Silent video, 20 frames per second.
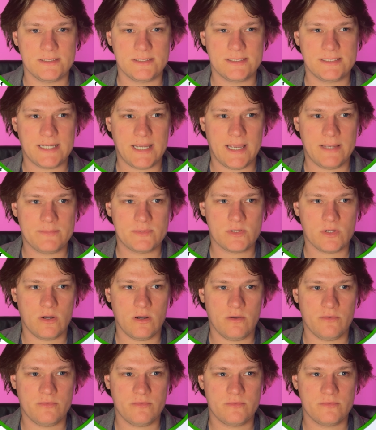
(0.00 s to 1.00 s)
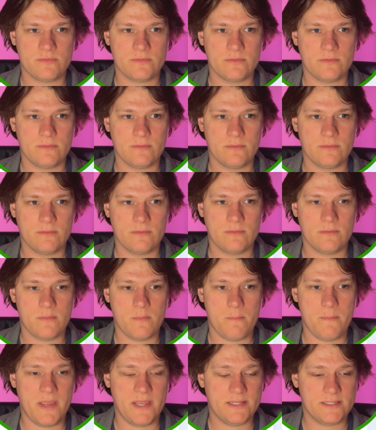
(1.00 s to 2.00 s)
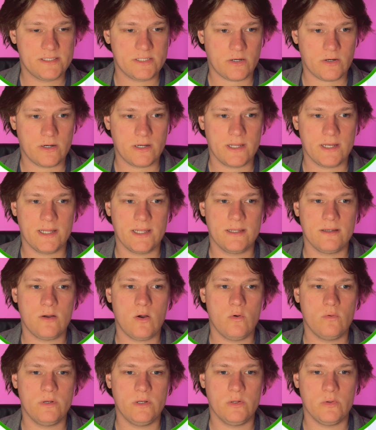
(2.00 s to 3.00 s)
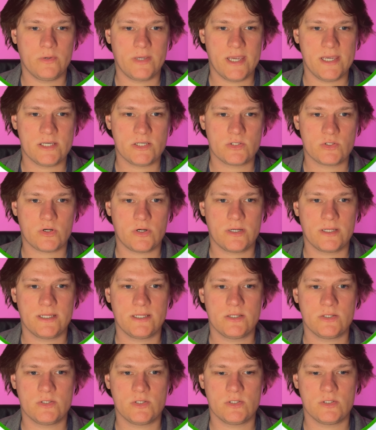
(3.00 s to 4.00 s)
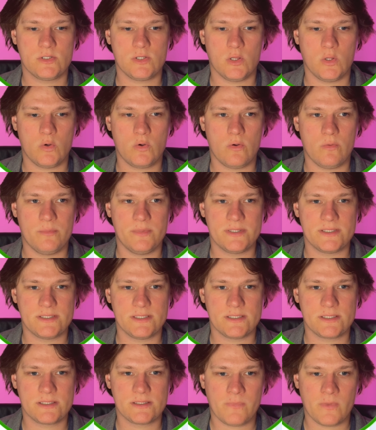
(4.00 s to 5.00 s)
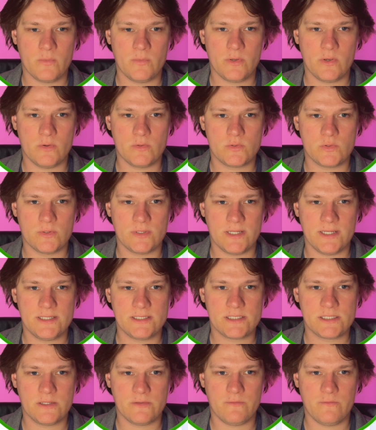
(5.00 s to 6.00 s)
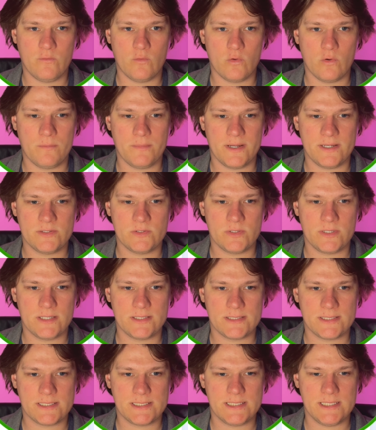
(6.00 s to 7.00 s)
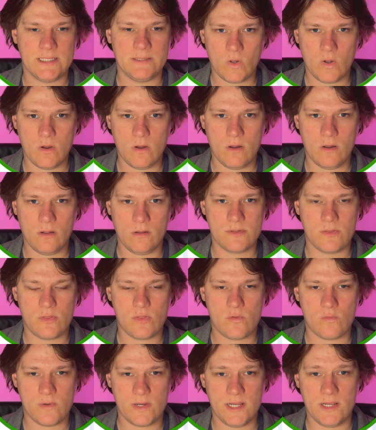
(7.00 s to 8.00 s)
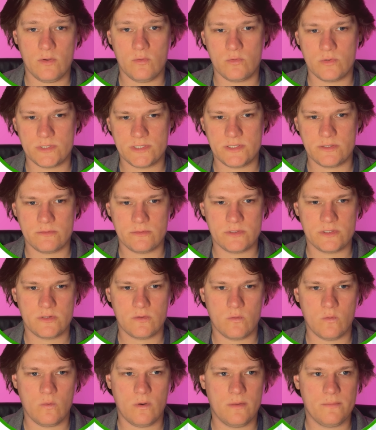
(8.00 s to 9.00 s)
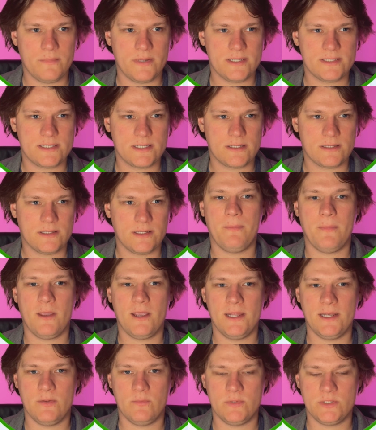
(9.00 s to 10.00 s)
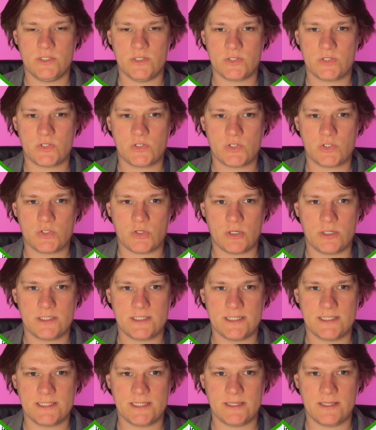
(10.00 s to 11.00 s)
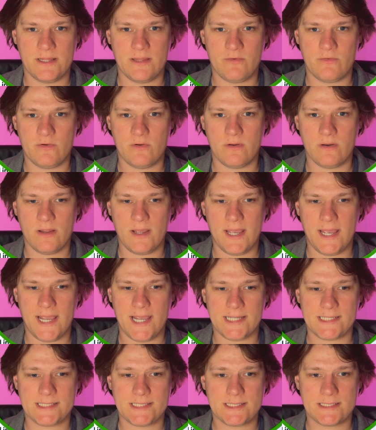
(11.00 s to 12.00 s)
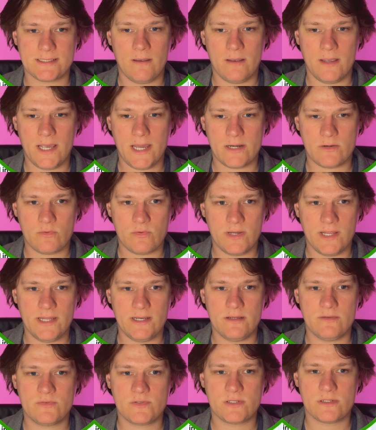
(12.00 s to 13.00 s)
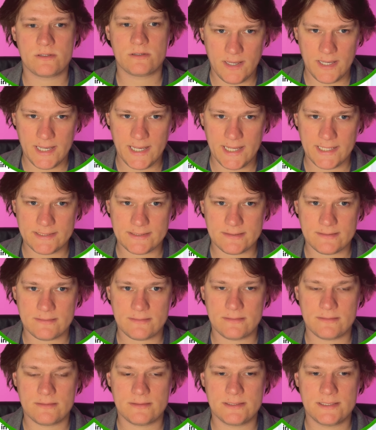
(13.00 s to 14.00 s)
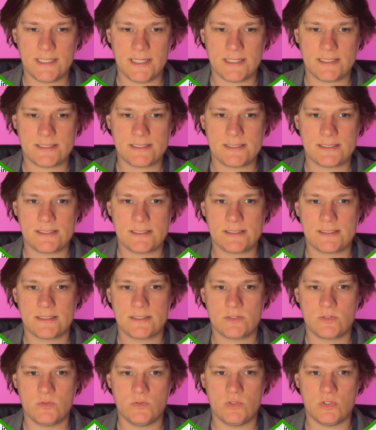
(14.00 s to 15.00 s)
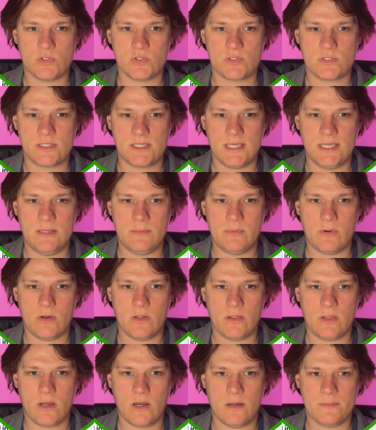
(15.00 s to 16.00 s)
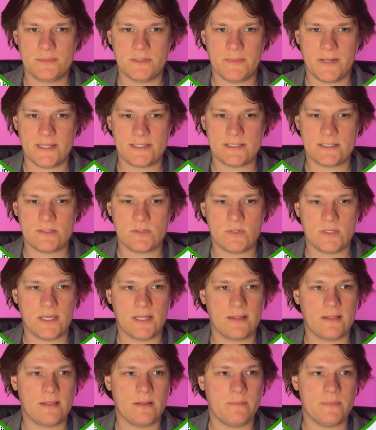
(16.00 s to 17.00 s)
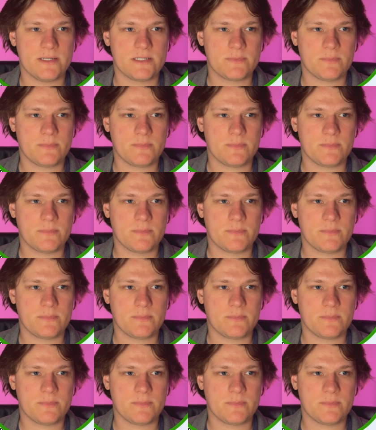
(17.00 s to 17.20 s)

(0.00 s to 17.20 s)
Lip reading: types of main targeting, only location targeting because it's local business. We go to an instant form, as you can see, all 3 or 001 basically, and then we just start testing different ads, ad creatives, ad texts, to just keep on optimizing to get the best